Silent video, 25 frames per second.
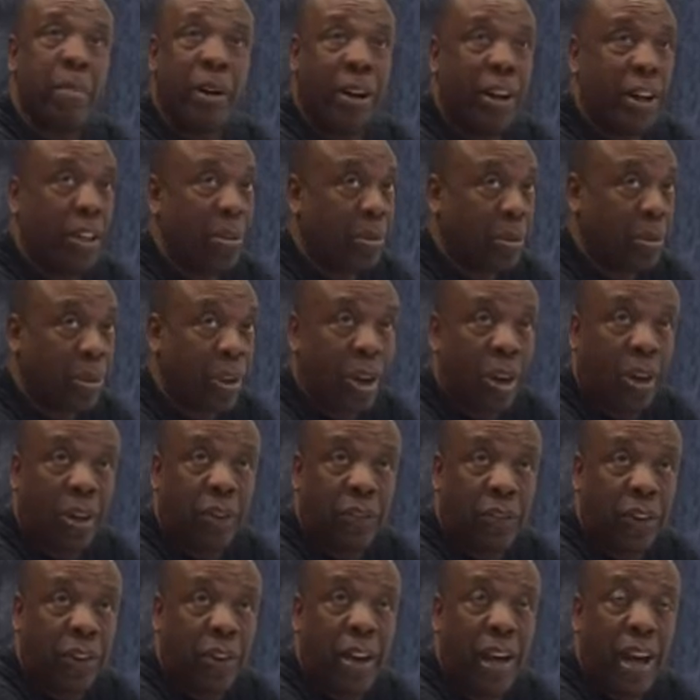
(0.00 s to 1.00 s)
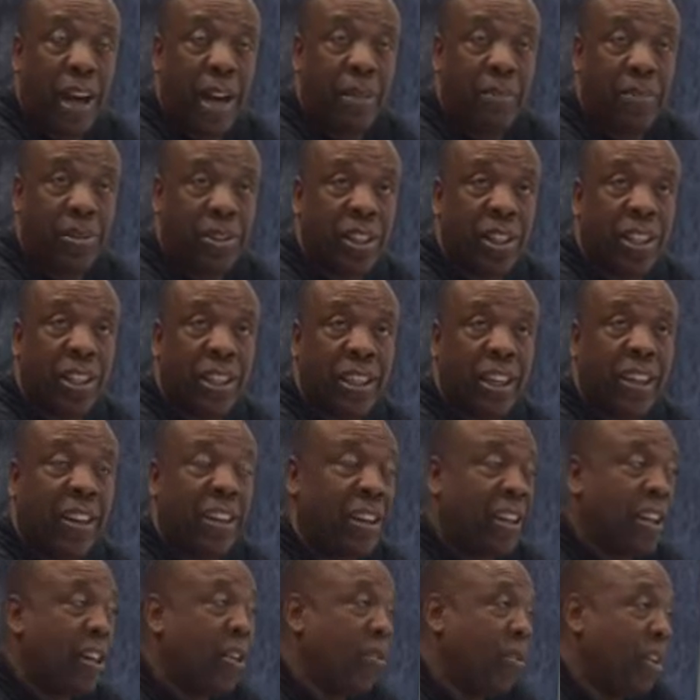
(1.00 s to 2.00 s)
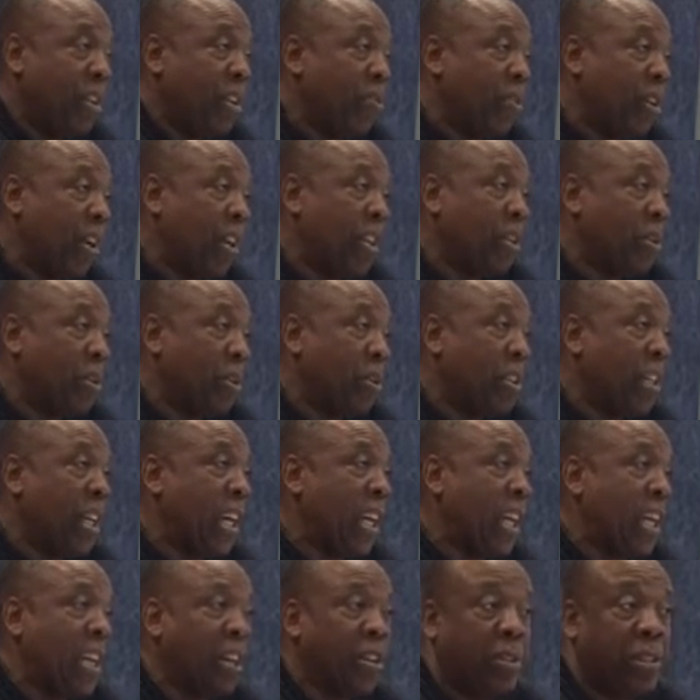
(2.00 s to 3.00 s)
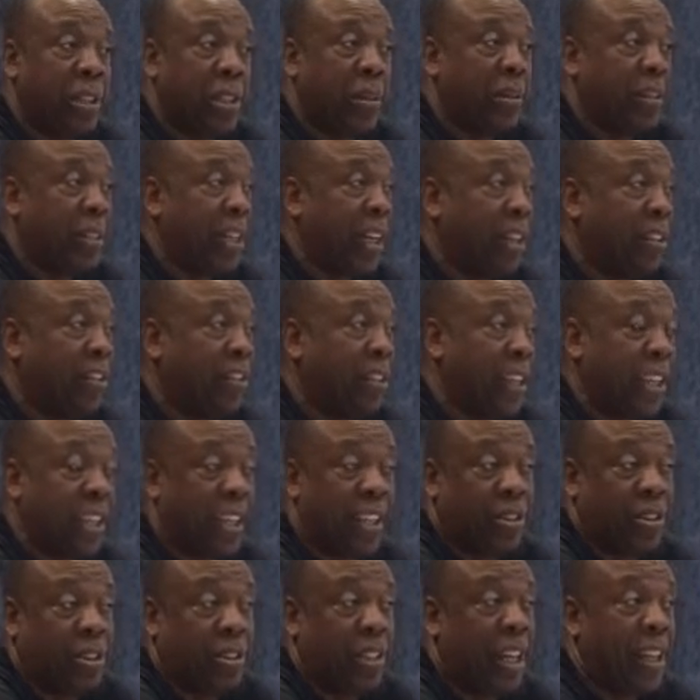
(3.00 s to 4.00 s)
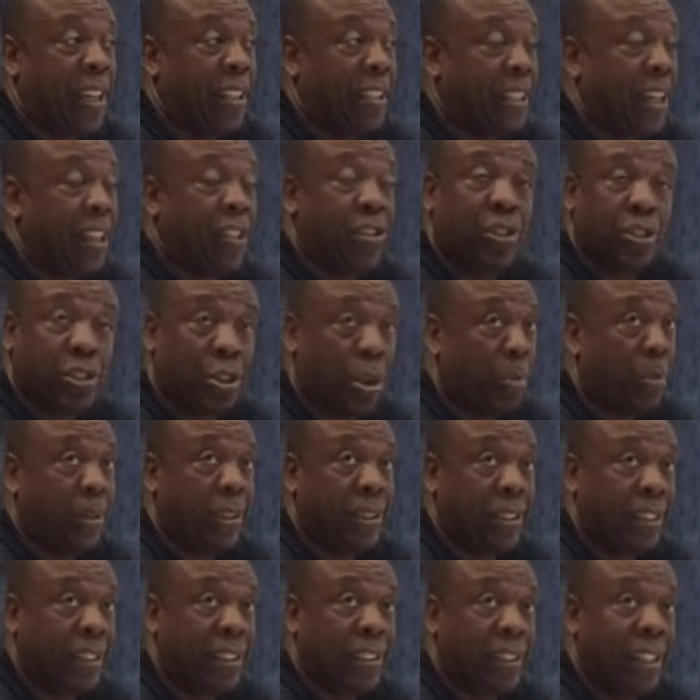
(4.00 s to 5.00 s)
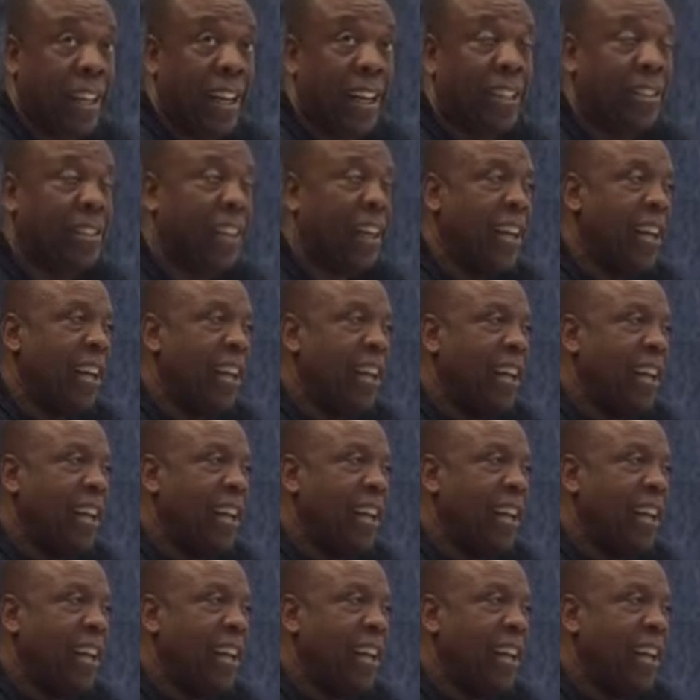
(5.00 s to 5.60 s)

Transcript: Mary's with all of their hype sitting there, and he run into a San Diego team that's had, San Diego State has had so much success.